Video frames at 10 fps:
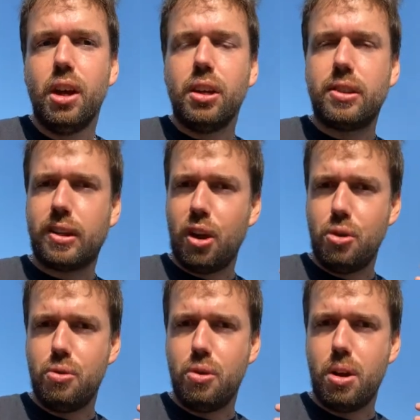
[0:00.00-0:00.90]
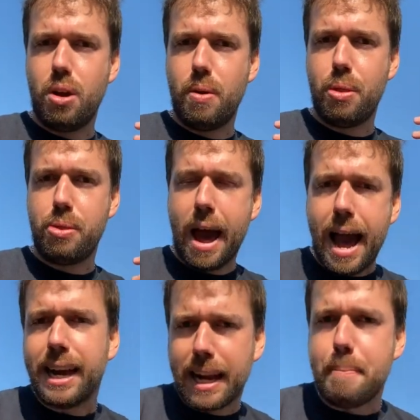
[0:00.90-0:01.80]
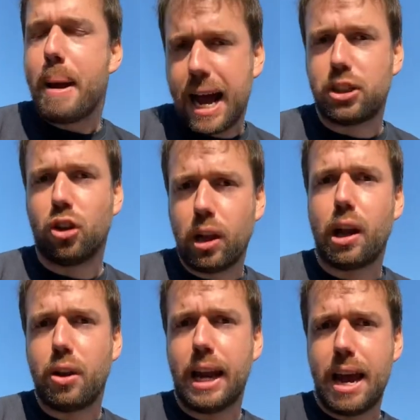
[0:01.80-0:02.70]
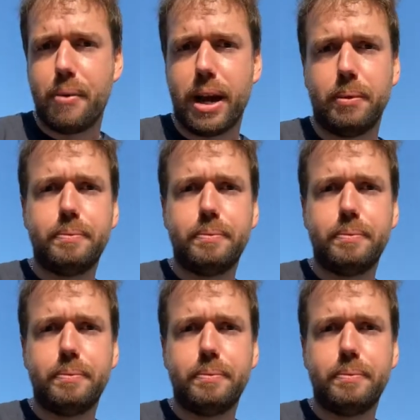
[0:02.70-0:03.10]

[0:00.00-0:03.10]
So that had an impact on the local area.